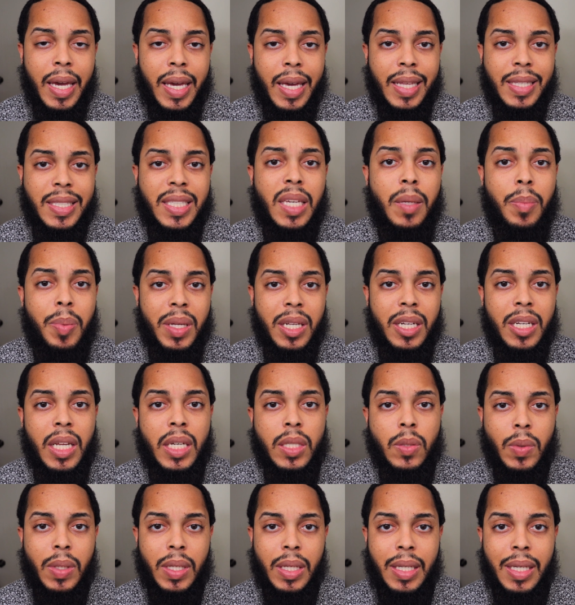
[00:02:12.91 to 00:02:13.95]
and typically
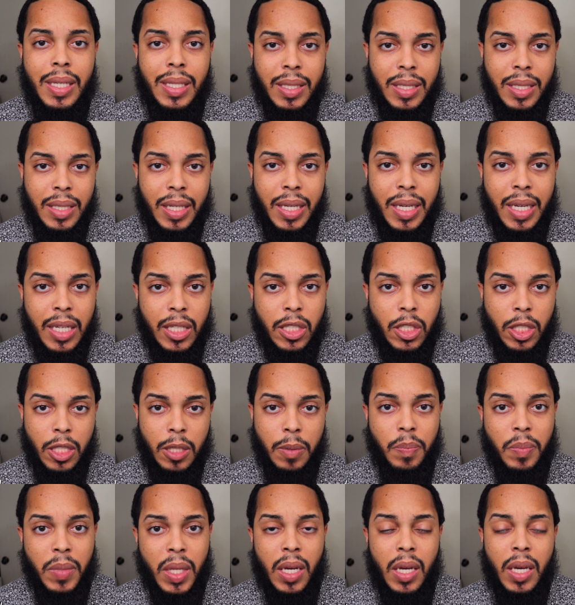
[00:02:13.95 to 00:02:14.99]
that's what leads to the
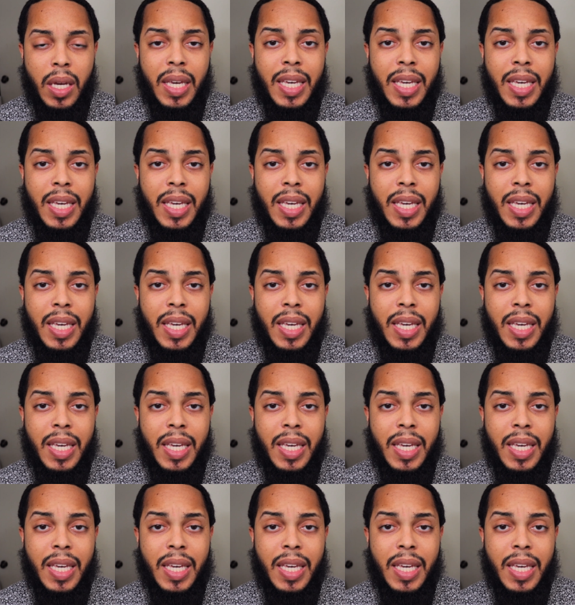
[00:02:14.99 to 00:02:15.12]
itching.